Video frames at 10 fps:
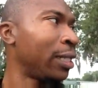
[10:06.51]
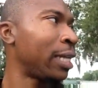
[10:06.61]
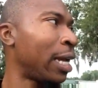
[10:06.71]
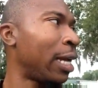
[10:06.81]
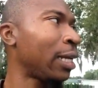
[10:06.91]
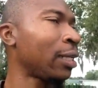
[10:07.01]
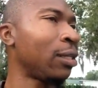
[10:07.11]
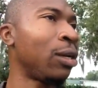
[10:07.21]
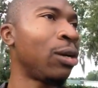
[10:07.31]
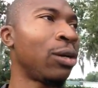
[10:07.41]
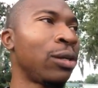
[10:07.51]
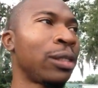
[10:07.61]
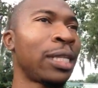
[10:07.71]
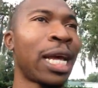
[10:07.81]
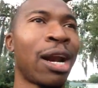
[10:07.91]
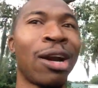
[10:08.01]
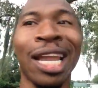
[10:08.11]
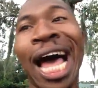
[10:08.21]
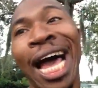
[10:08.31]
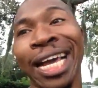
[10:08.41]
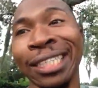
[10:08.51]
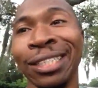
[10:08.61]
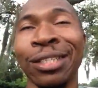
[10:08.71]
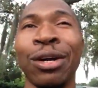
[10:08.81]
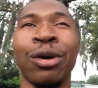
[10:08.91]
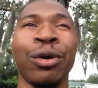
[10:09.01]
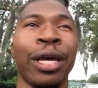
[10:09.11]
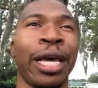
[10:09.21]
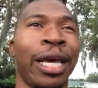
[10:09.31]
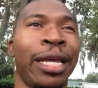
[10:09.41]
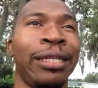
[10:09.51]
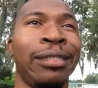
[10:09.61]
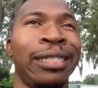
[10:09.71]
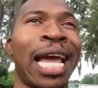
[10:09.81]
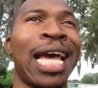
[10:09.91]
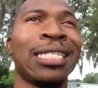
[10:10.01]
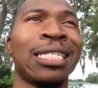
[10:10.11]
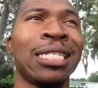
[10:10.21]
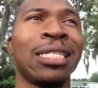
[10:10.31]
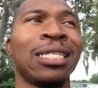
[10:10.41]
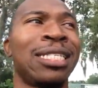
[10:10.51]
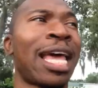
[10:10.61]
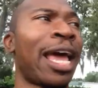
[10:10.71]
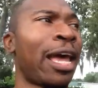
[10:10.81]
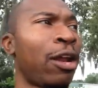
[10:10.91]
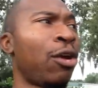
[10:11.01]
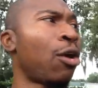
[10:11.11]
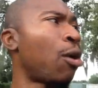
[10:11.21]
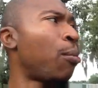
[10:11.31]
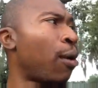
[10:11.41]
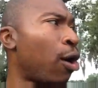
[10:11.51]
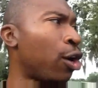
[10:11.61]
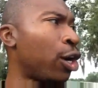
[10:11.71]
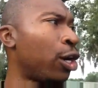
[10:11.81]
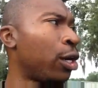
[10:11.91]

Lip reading: that are lies, and that's the sad part,